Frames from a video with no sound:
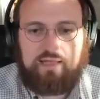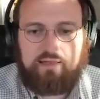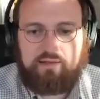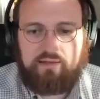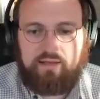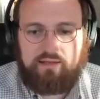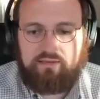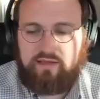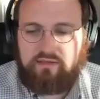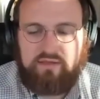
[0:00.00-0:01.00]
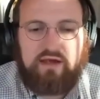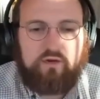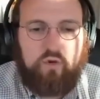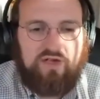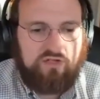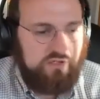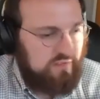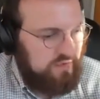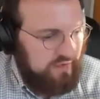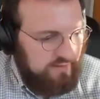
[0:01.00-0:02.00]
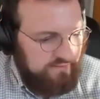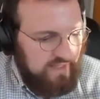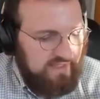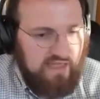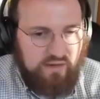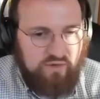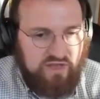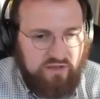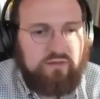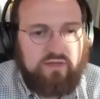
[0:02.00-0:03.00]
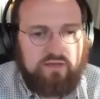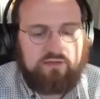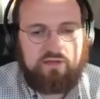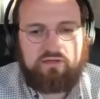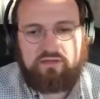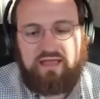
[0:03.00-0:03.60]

and it's it's not a question of can we do this it's